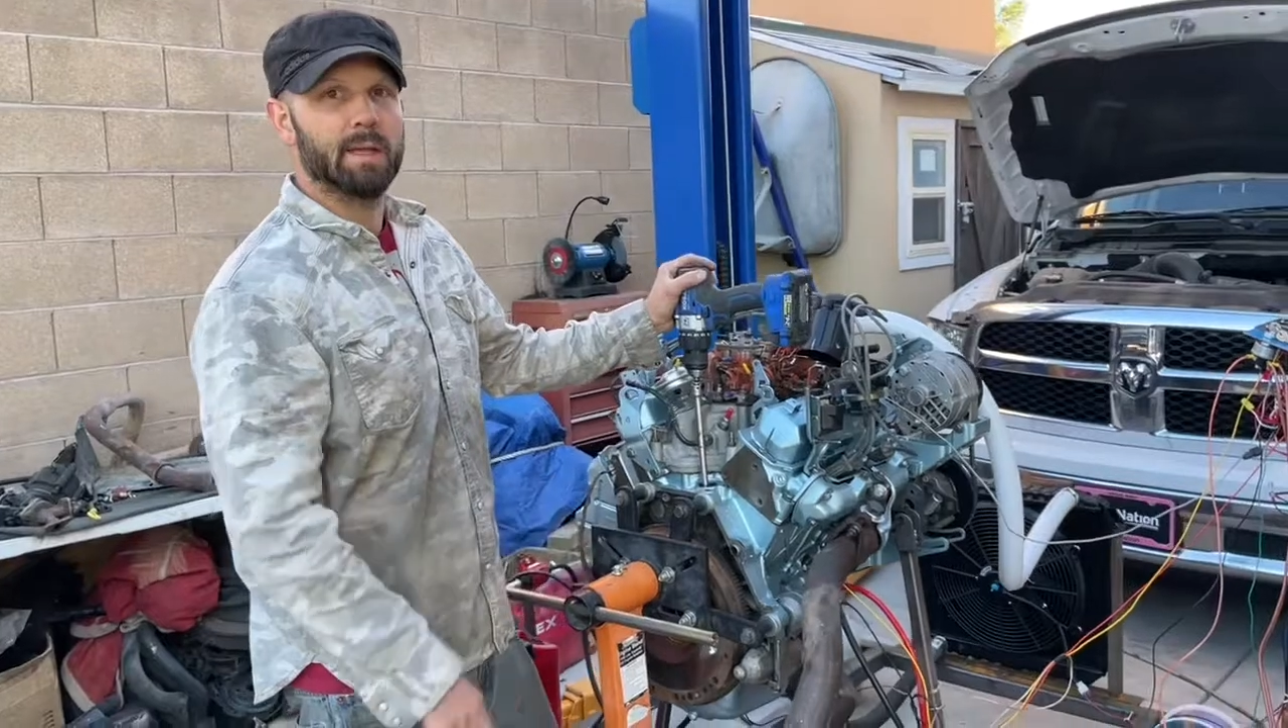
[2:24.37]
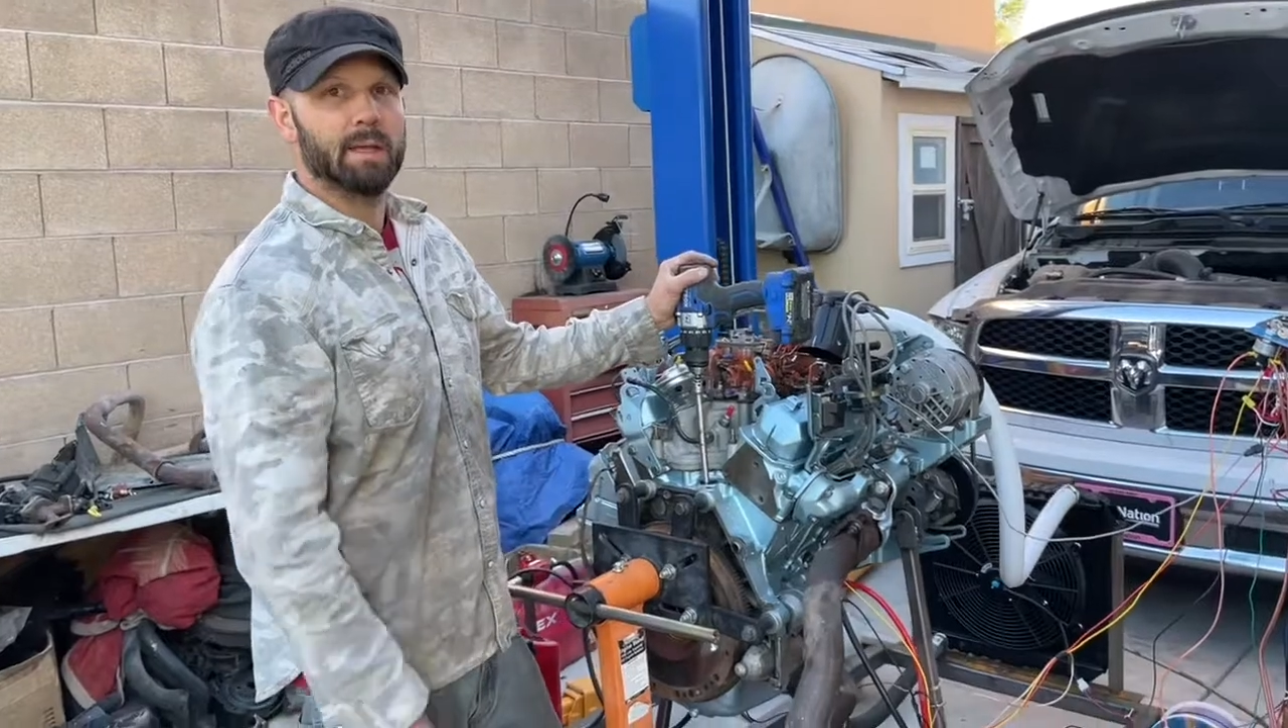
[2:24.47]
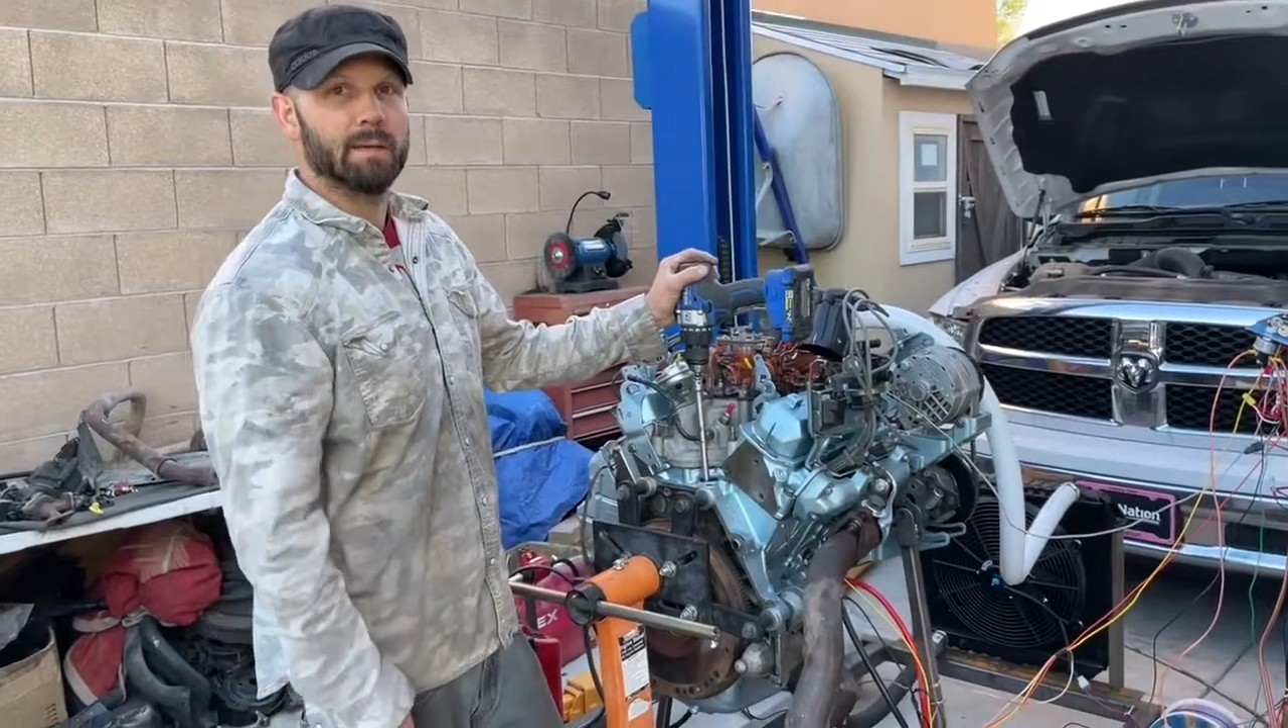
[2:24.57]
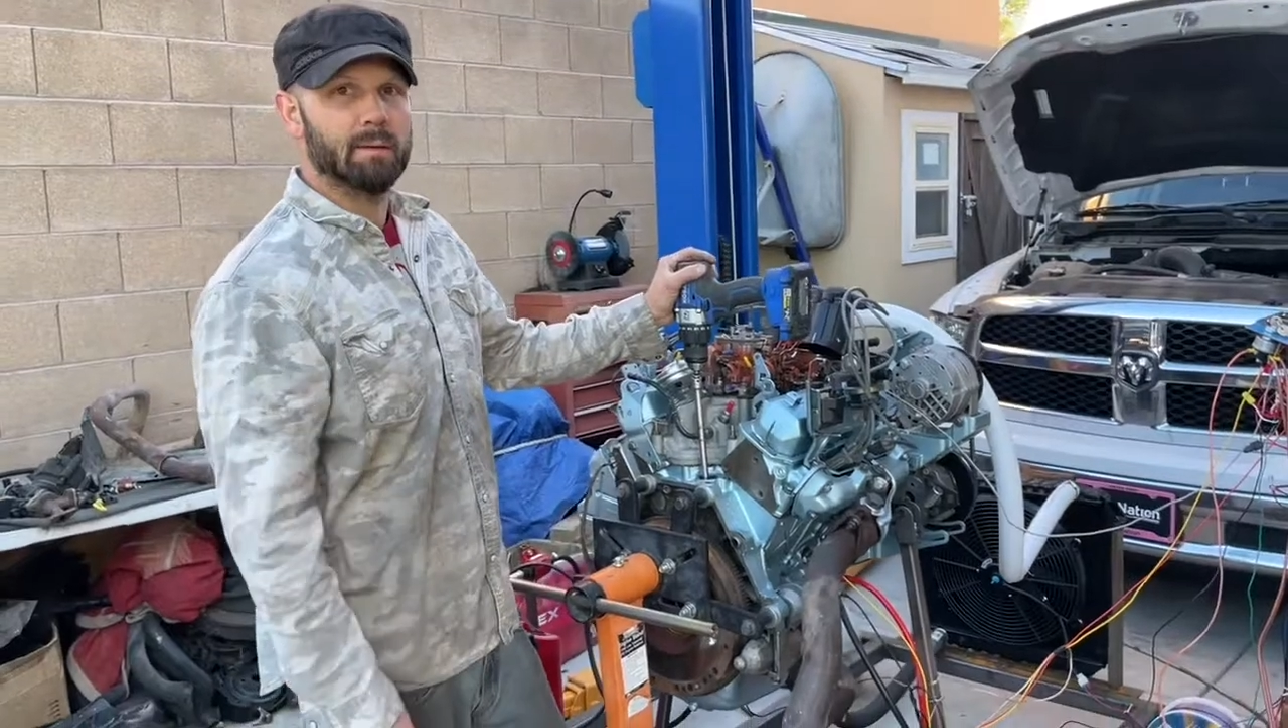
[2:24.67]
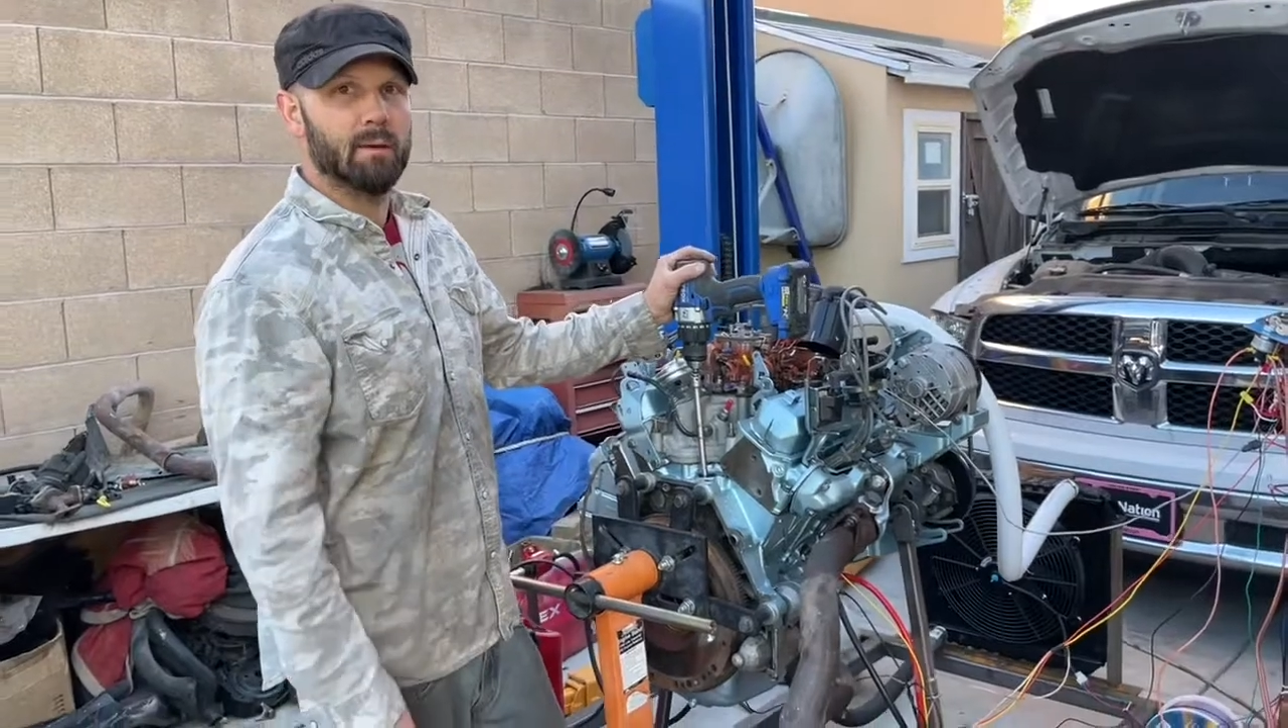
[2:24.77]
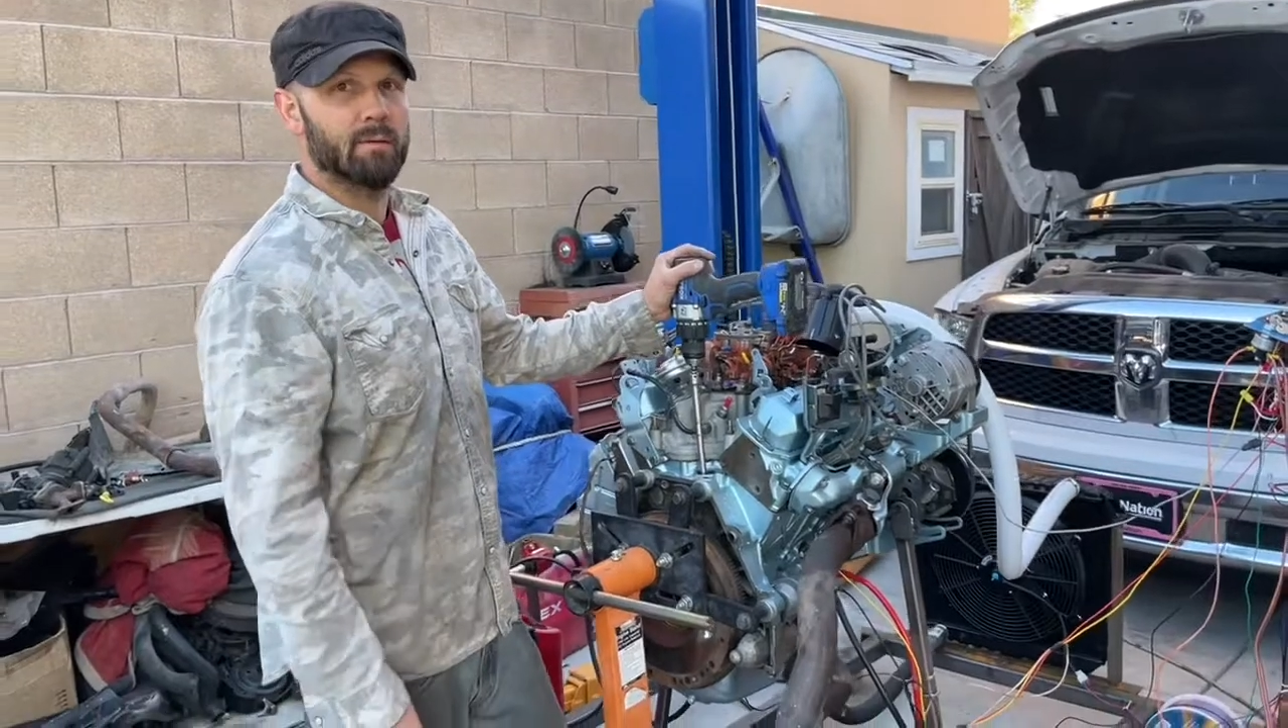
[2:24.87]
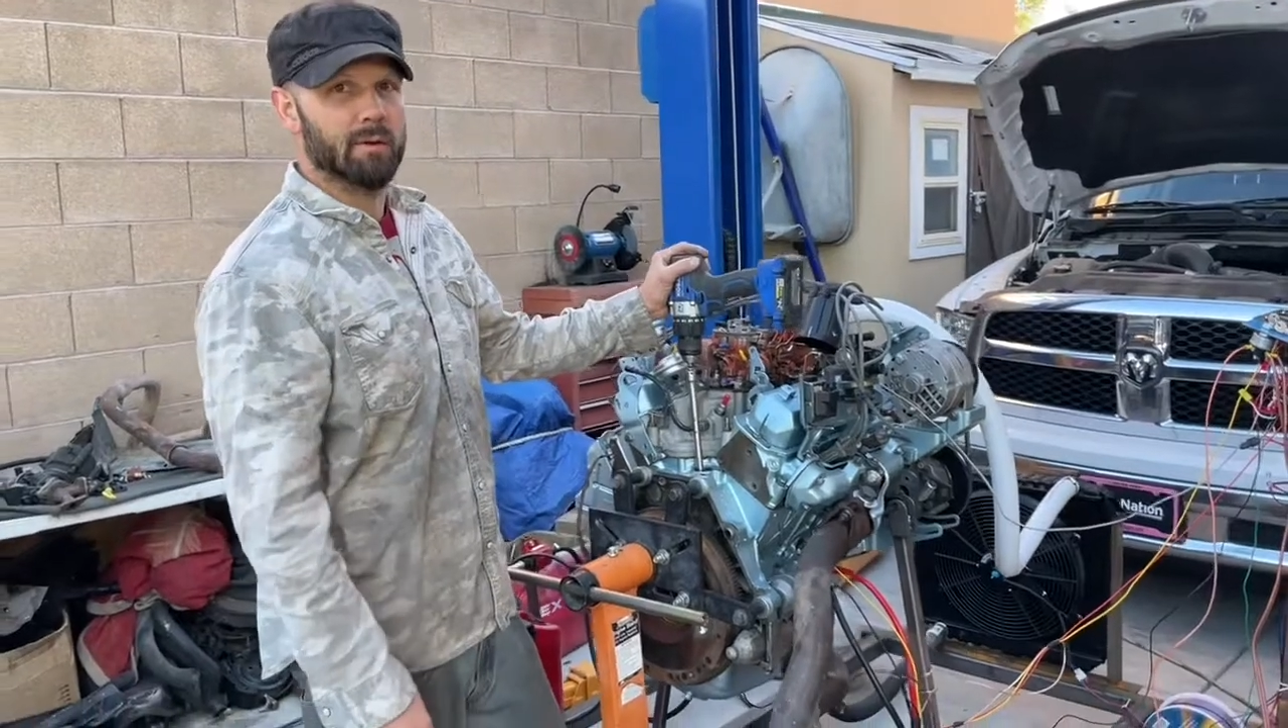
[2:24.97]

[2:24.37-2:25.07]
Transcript: it over